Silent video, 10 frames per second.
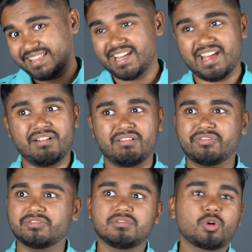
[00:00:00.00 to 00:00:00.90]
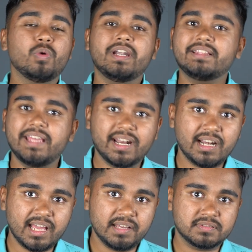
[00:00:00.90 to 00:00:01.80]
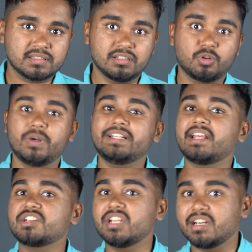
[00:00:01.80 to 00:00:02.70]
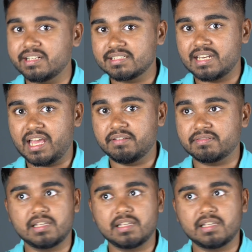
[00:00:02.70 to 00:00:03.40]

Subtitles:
They have ruined their lives, ruined their children's lives,